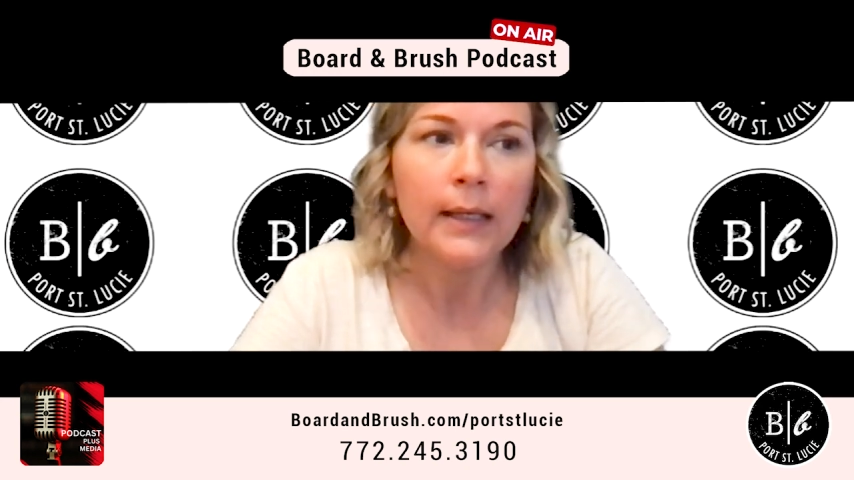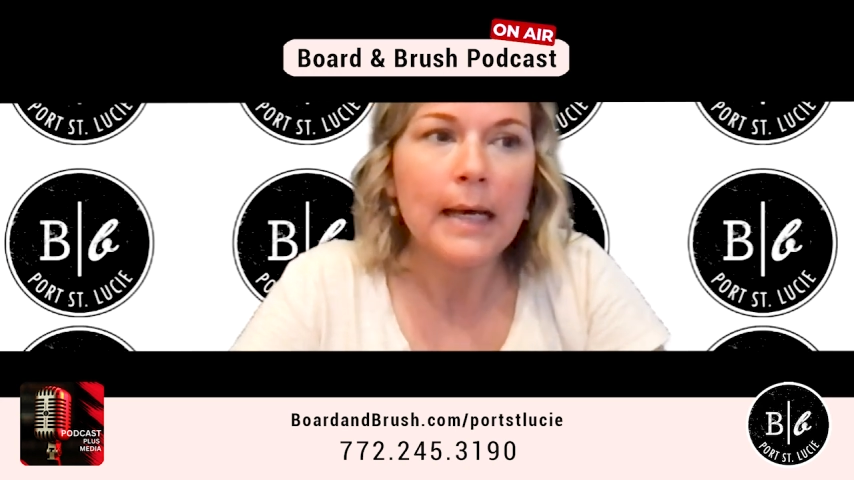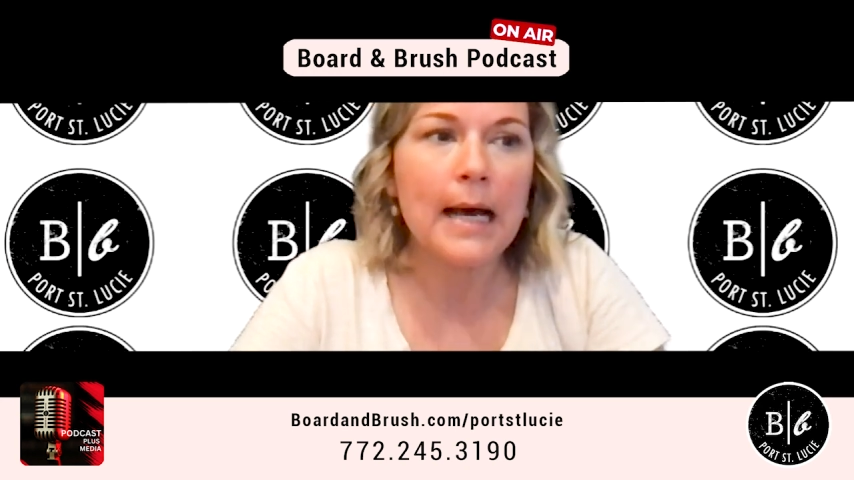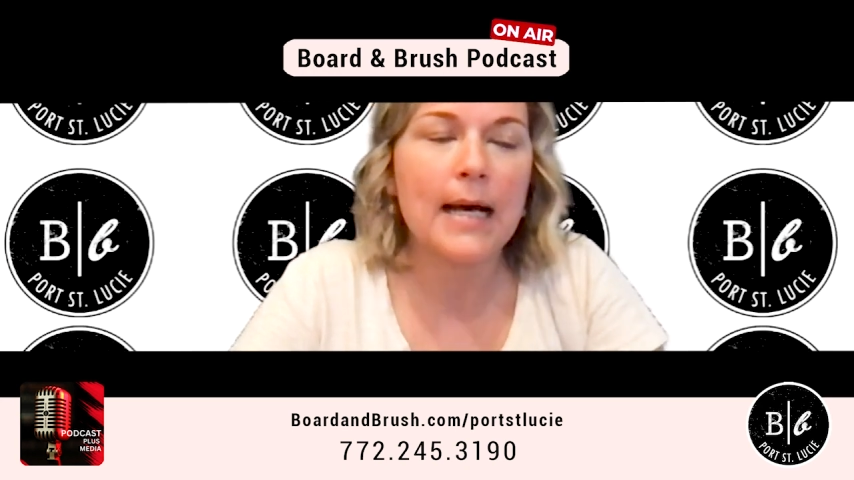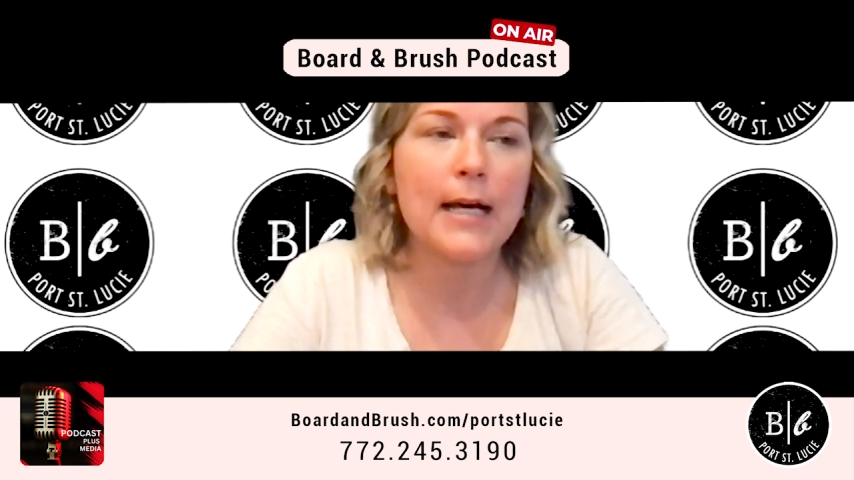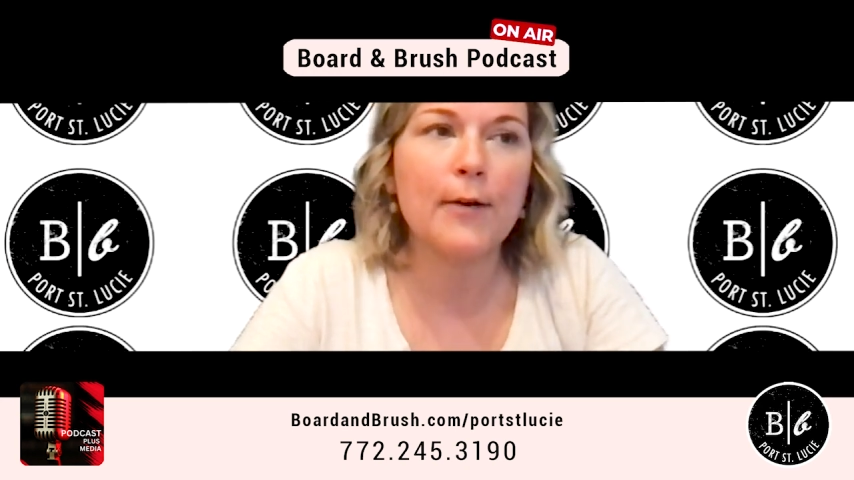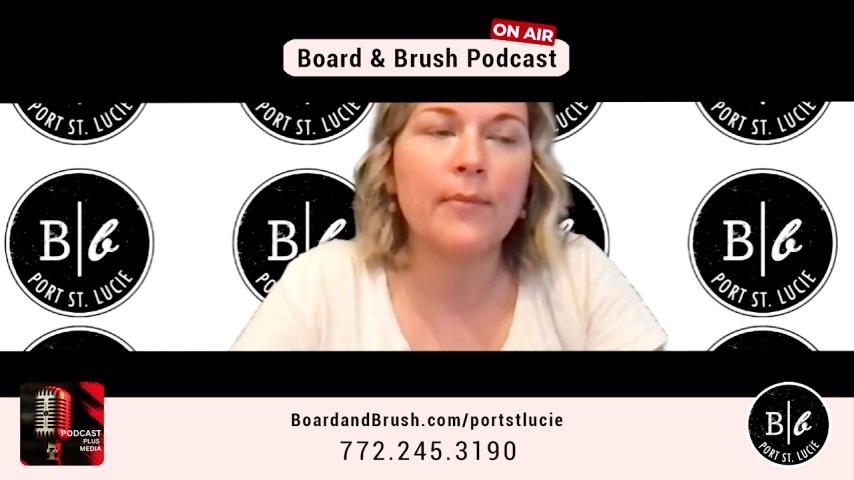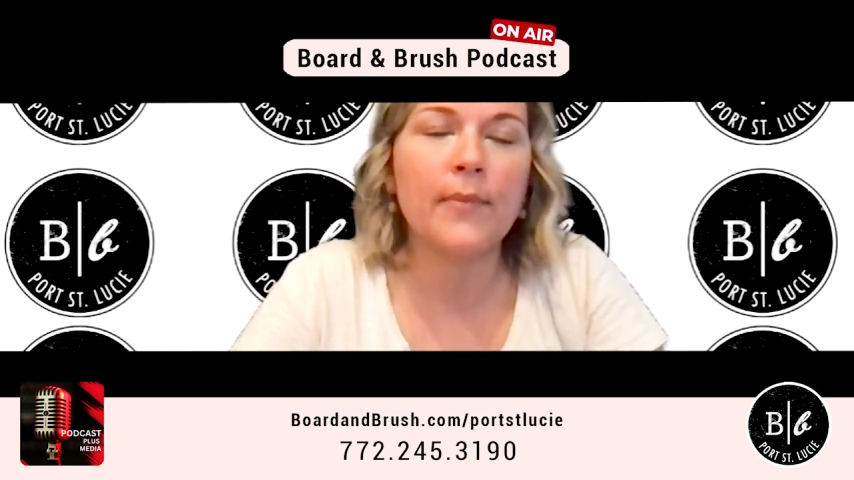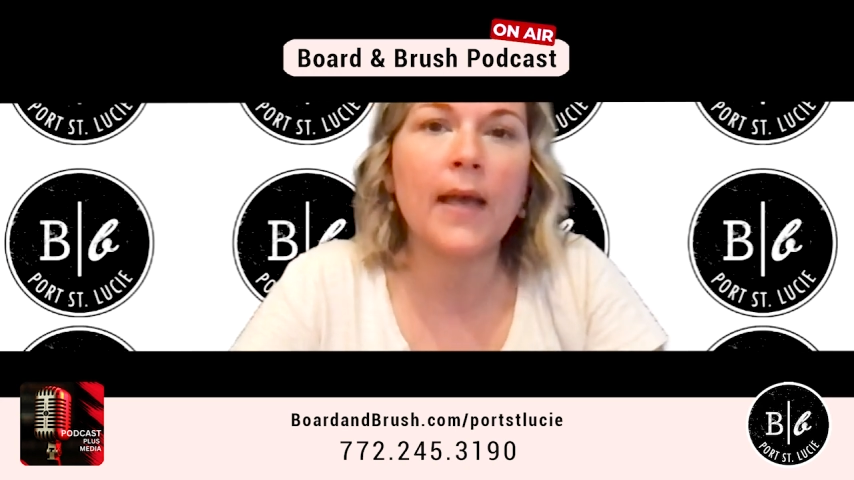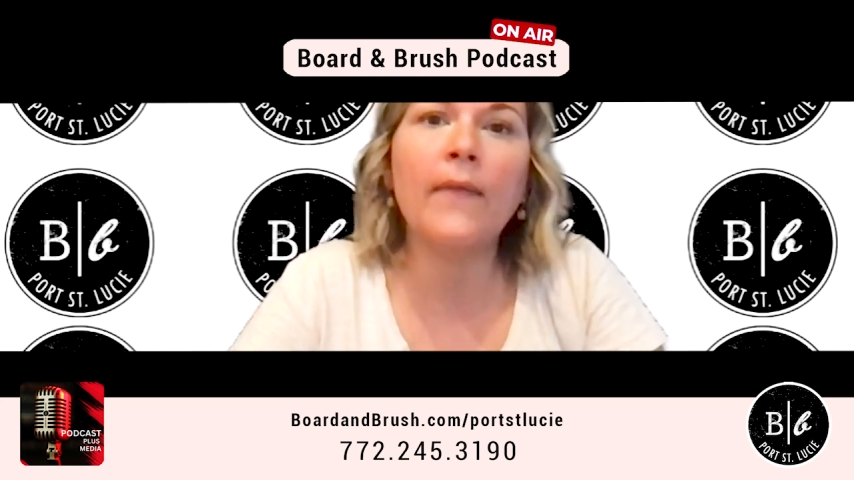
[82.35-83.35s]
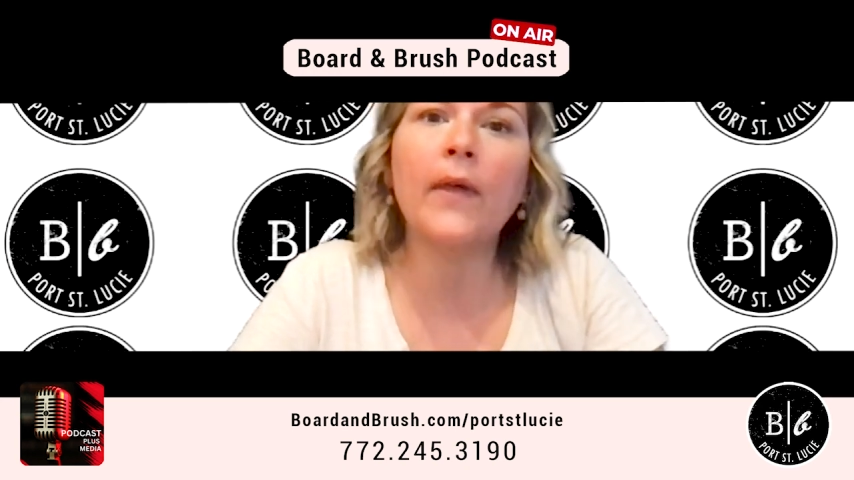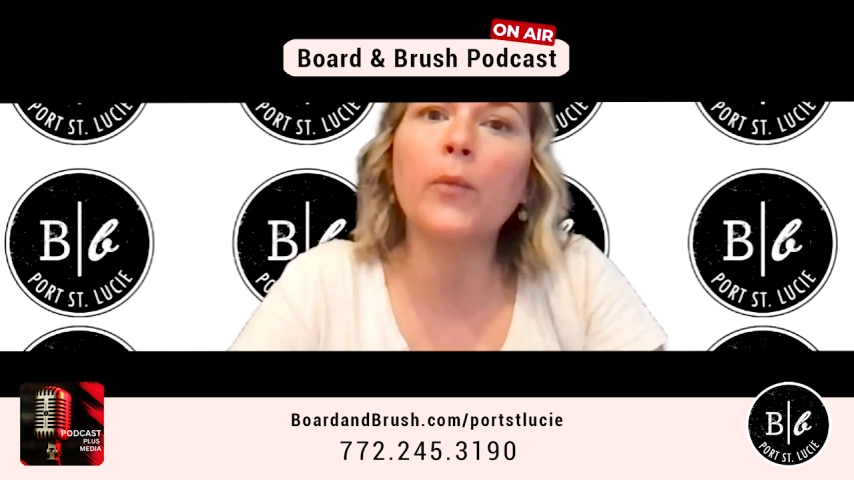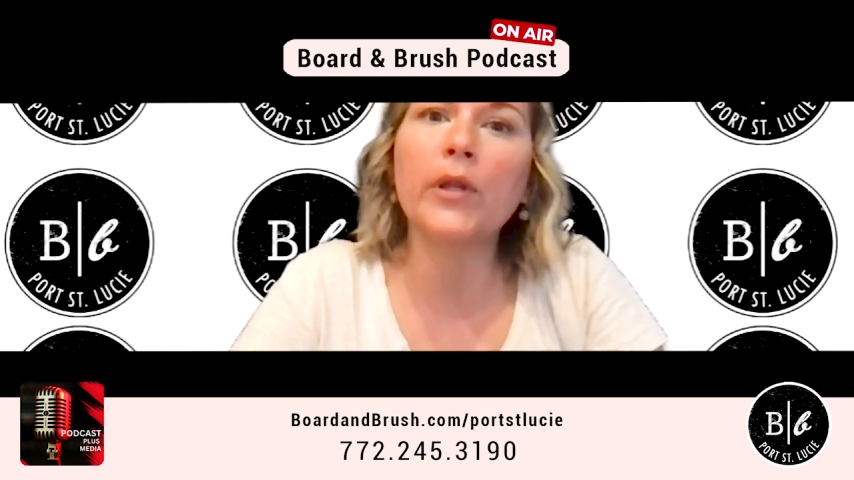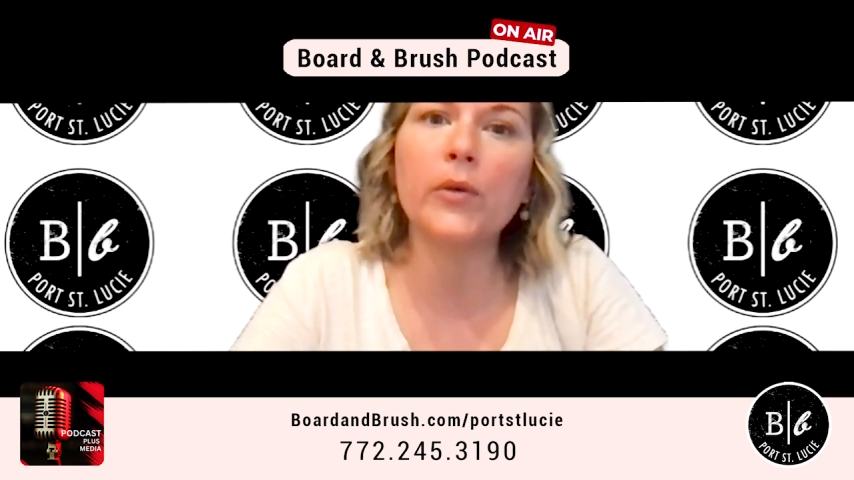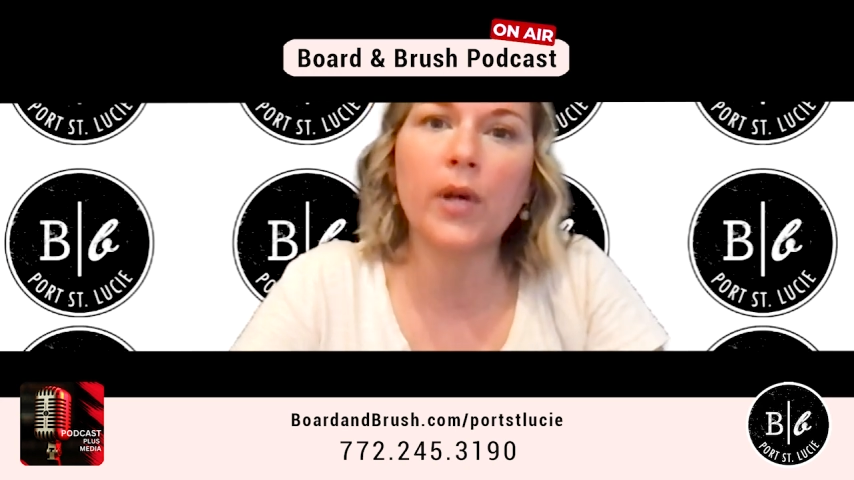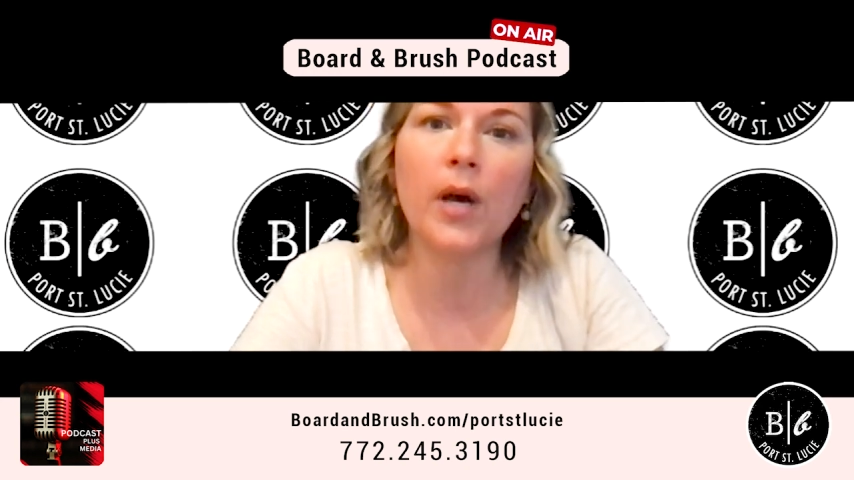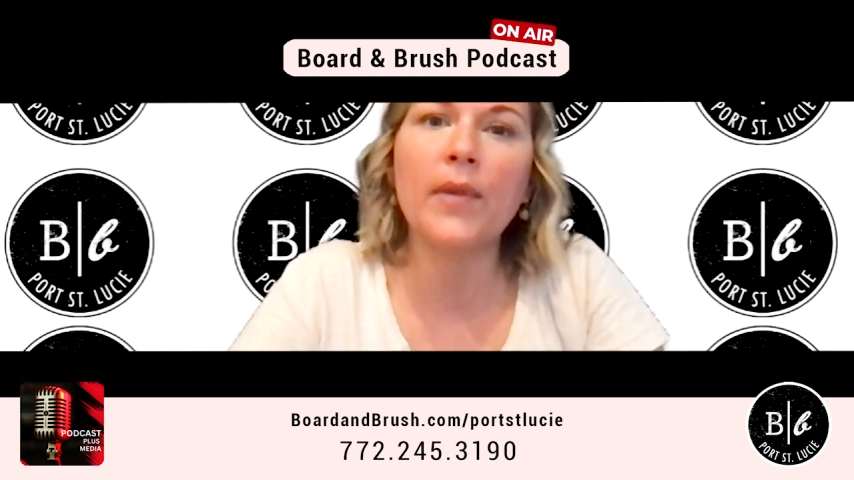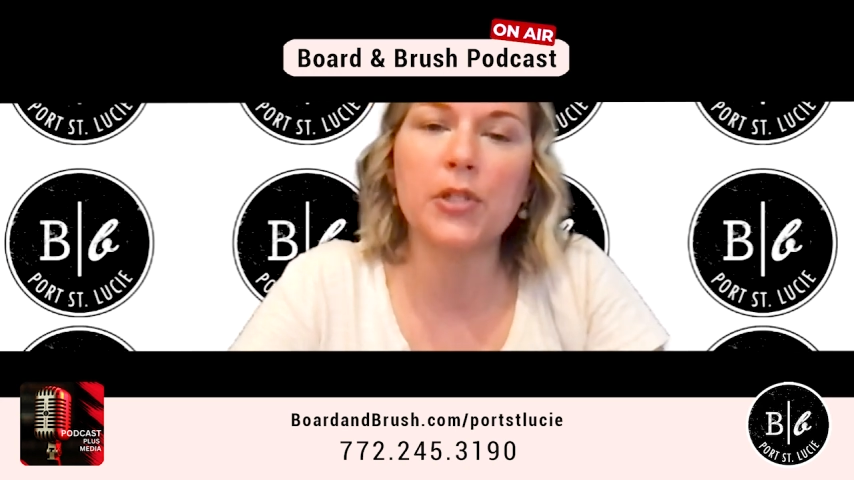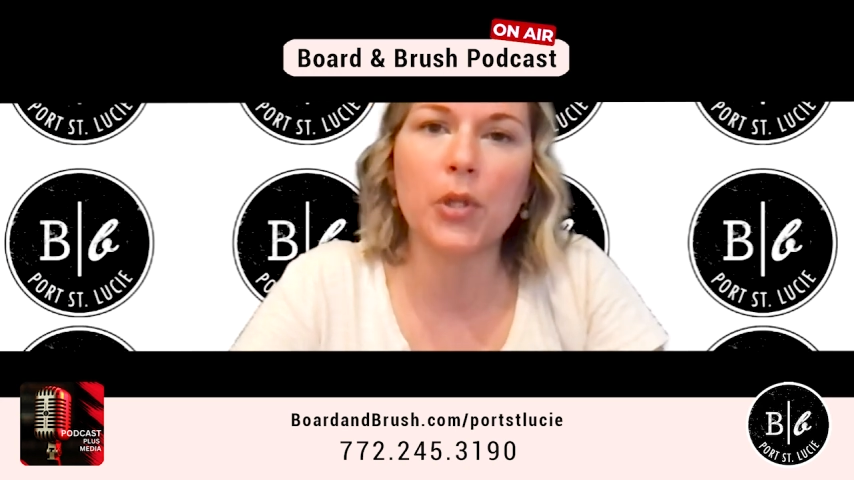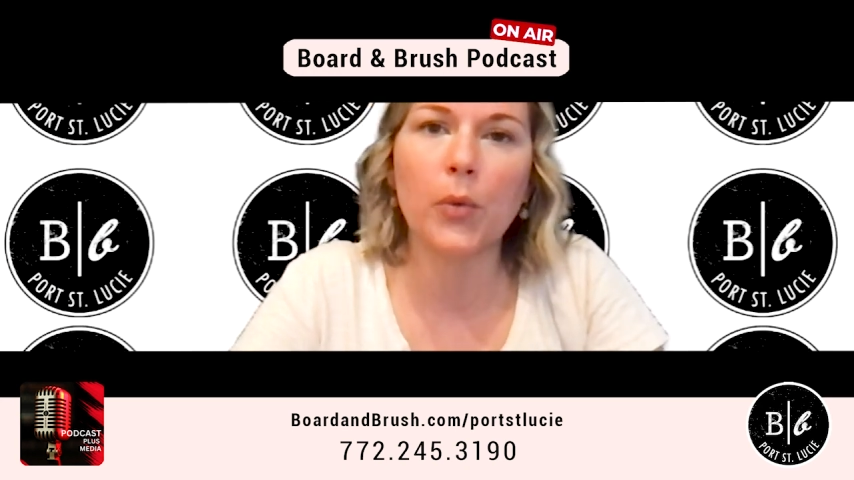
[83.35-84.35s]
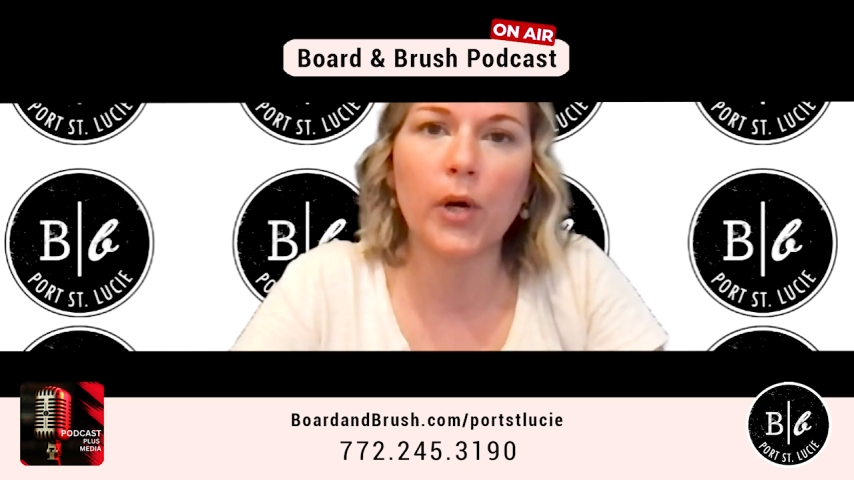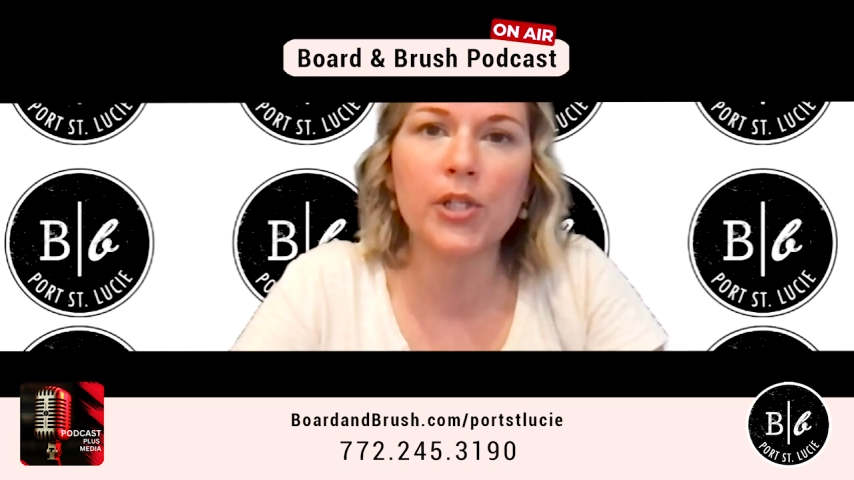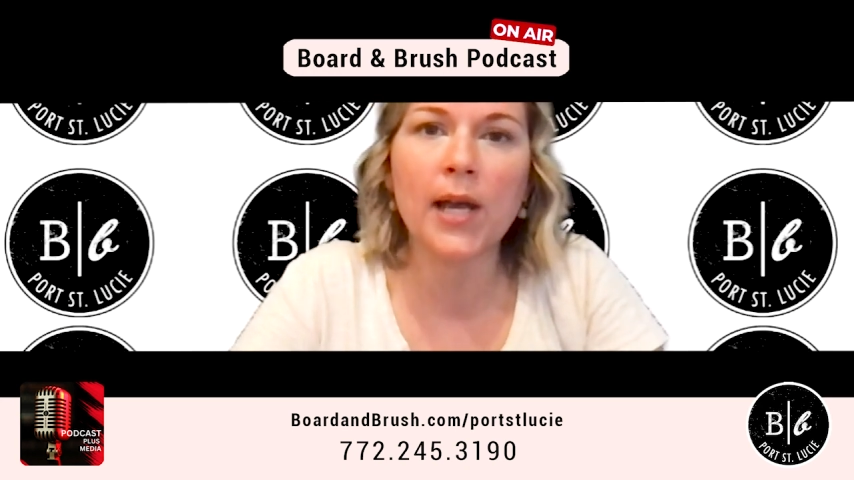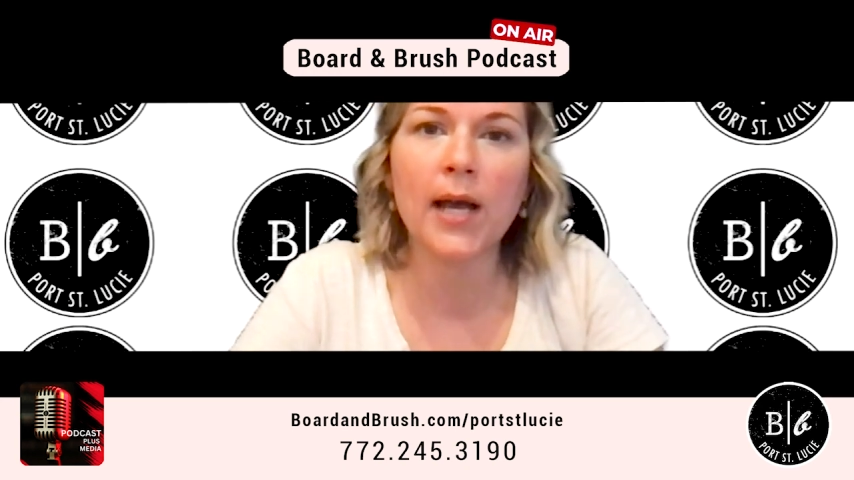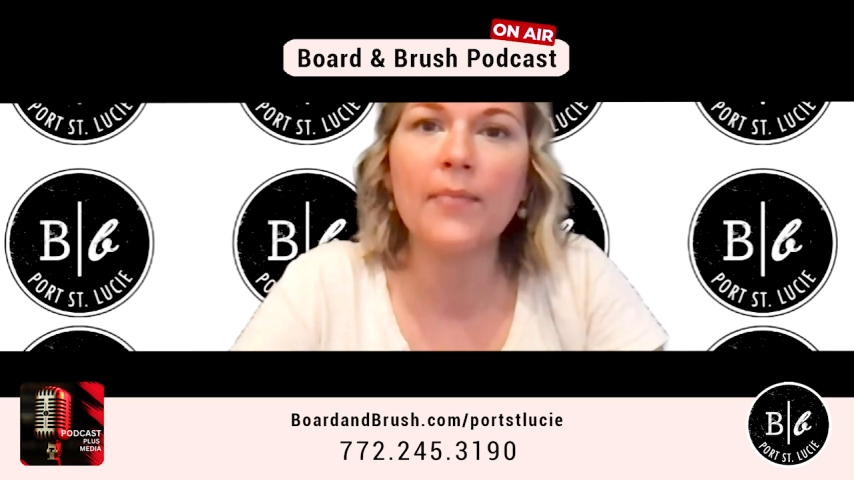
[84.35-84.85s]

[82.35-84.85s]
Um, and then when you come into the workshop,